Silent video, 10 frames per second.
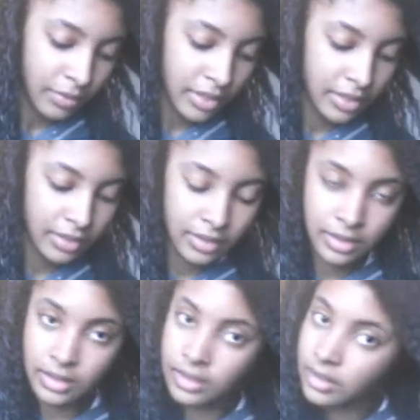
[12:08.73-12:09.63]
applying
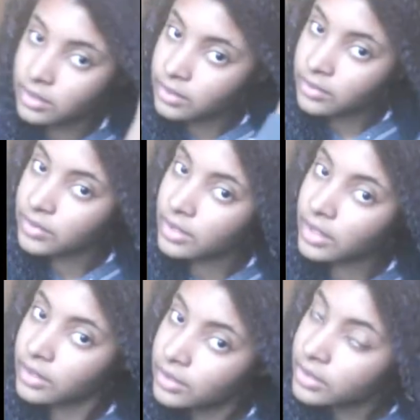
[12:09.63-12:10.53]
the
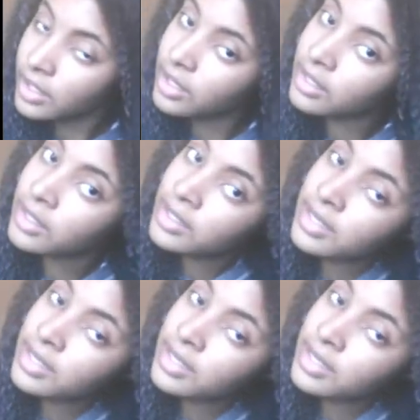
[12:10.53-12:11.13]
ecostyler gel.